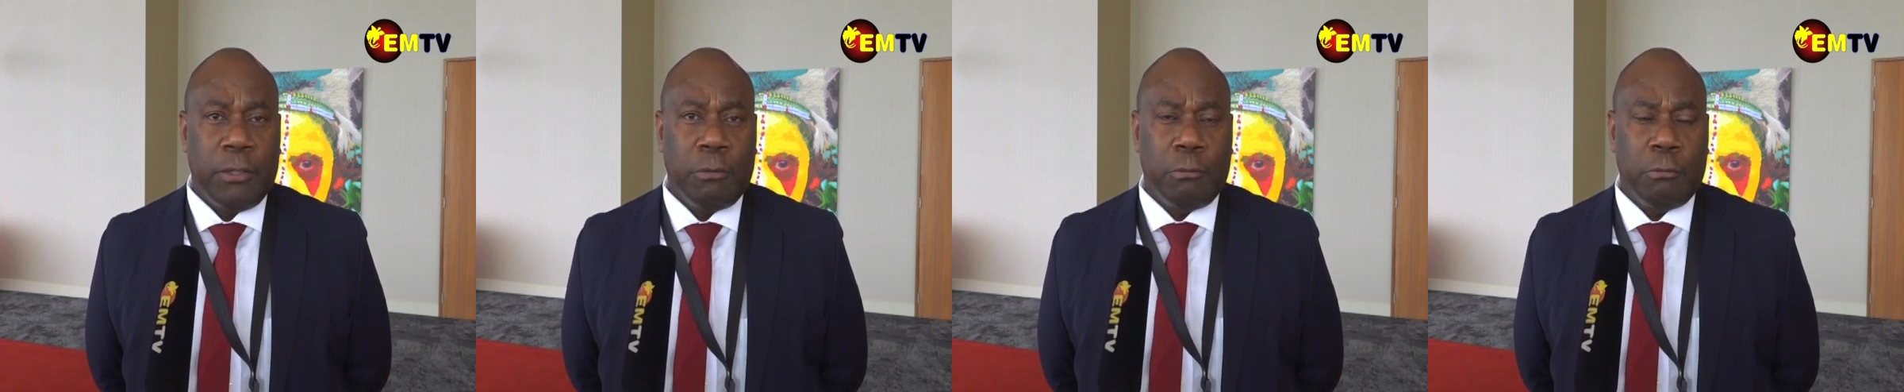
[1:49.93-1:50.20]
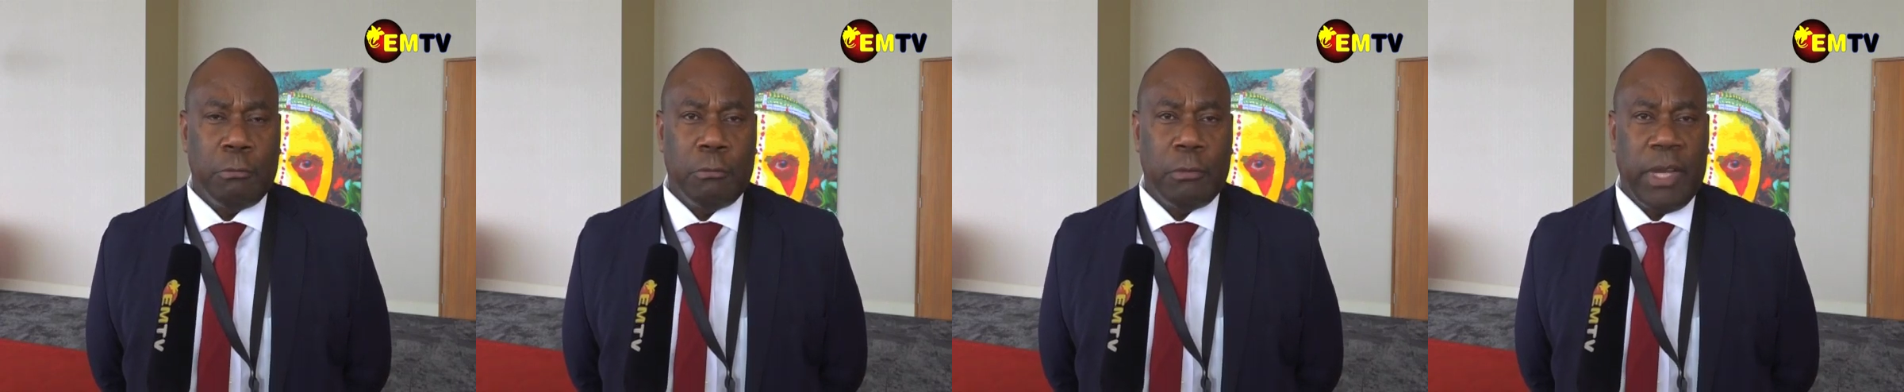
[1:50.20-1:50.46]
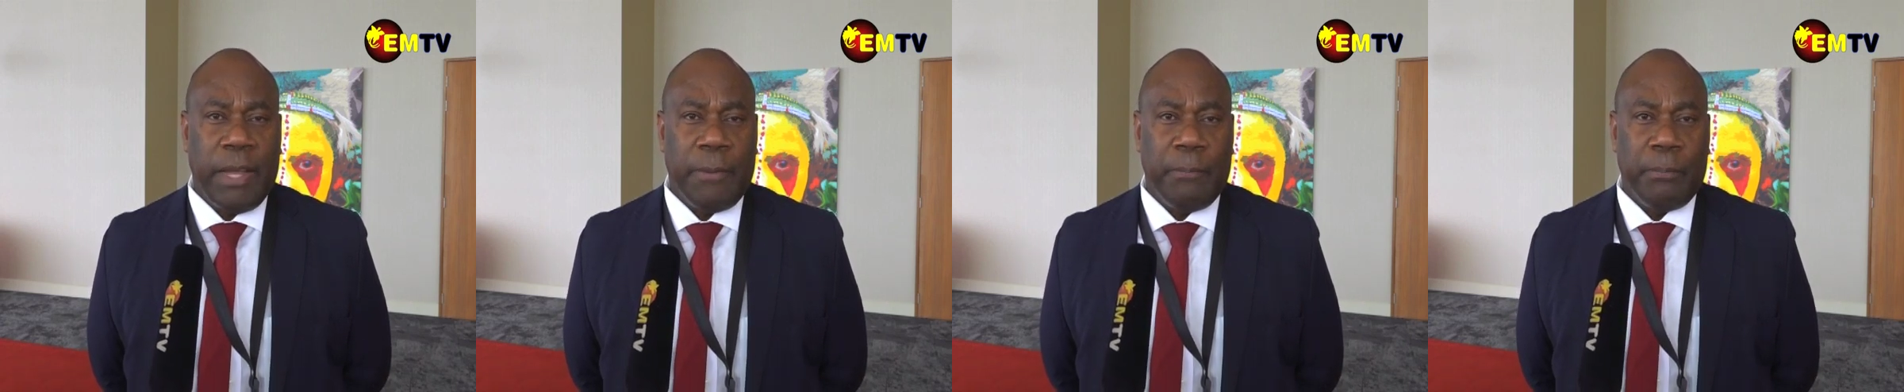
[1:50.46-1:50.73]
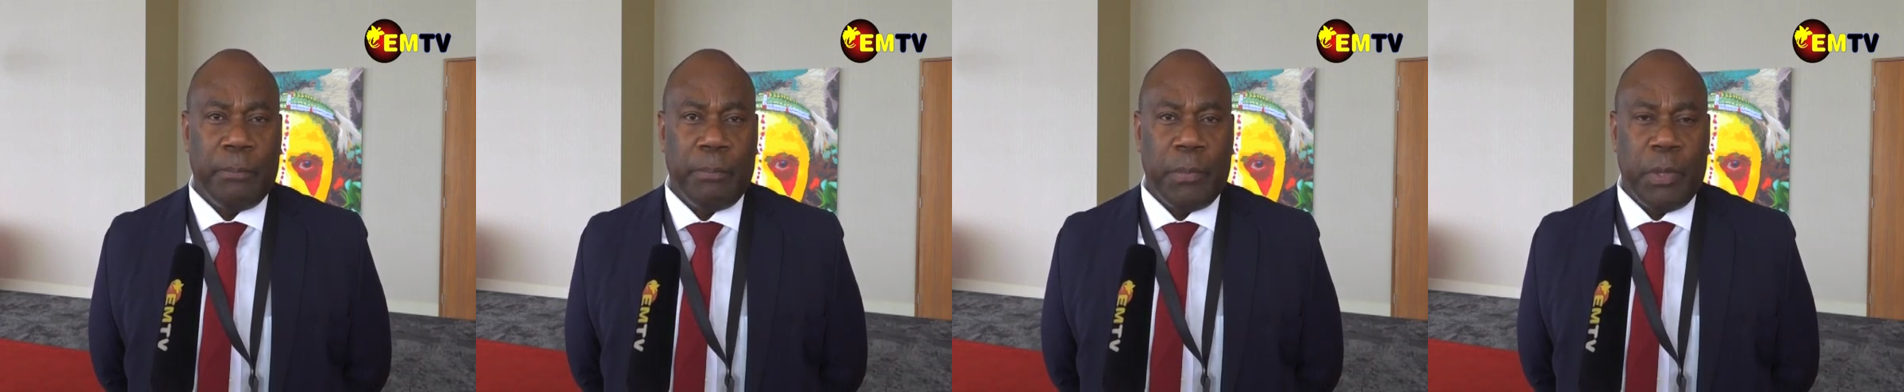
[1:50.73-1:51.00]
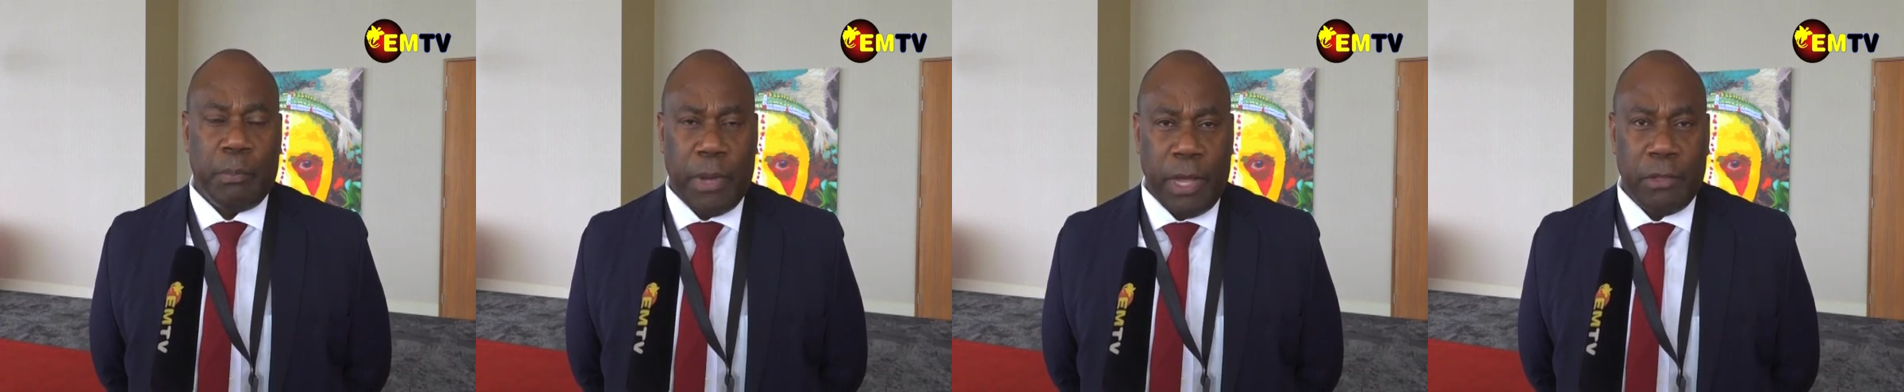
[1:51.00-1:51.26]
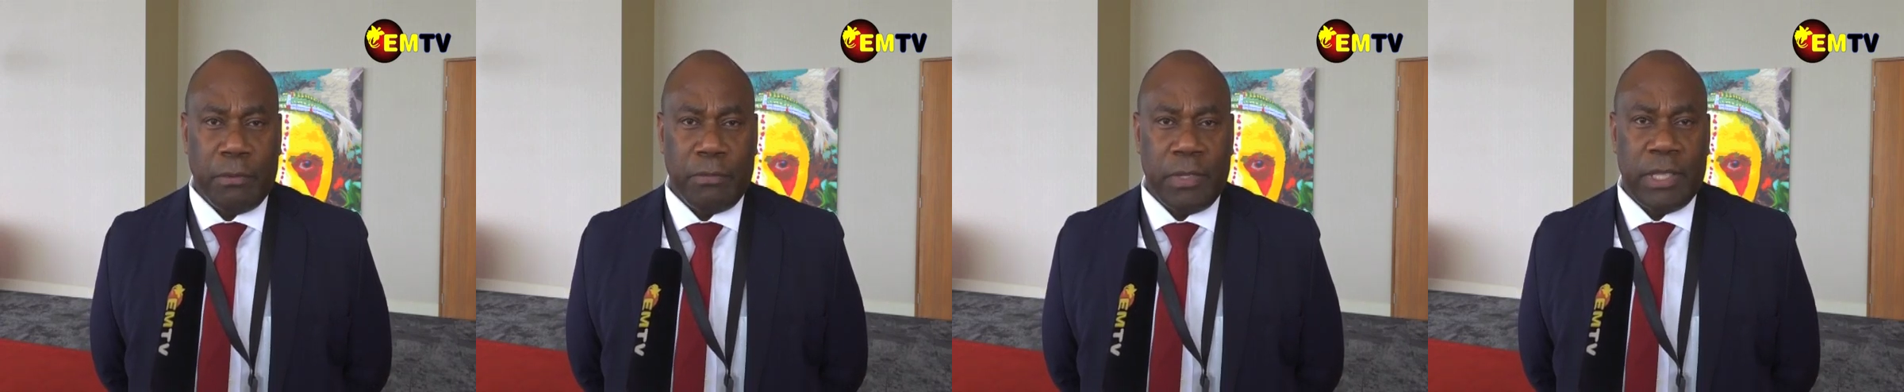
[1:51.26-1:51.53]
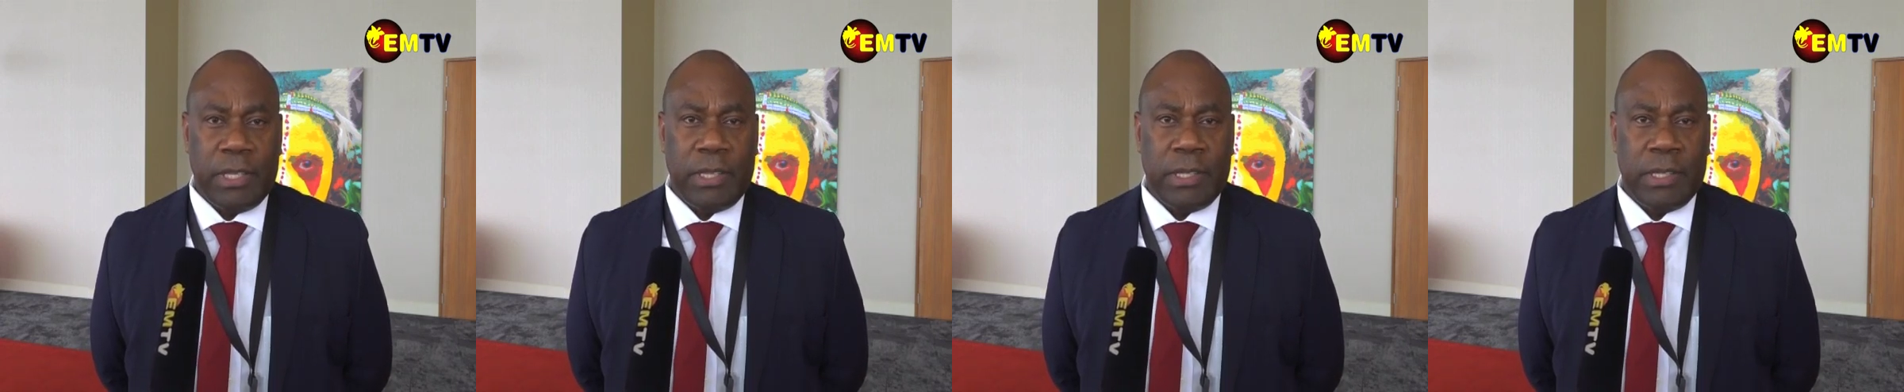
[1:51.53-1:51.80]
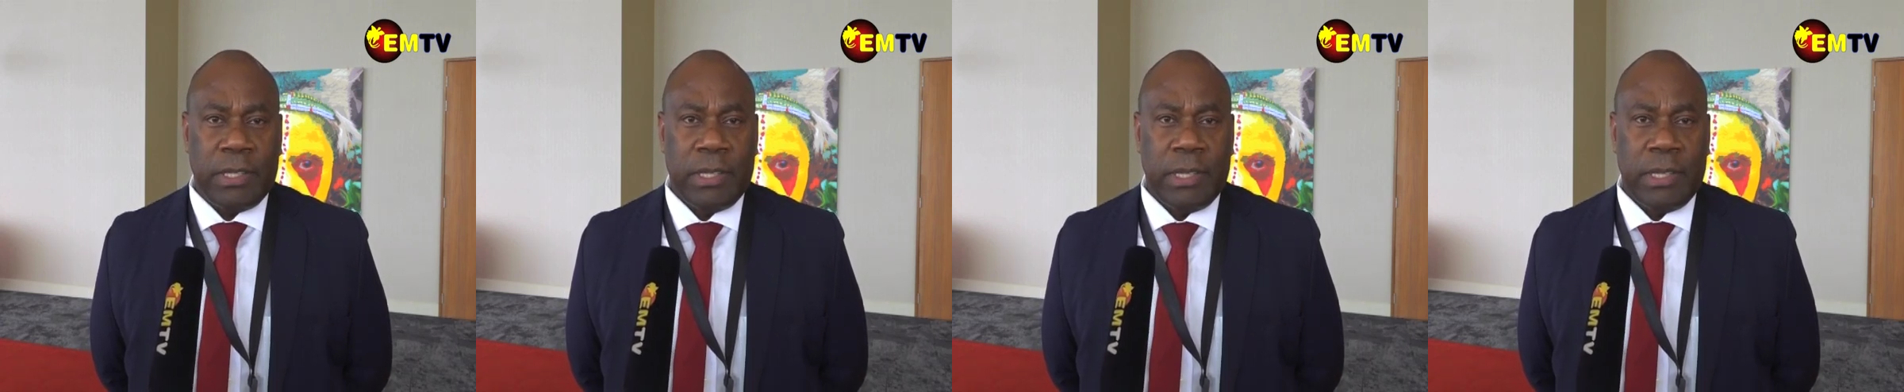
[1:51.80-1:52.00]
to uh, be part of the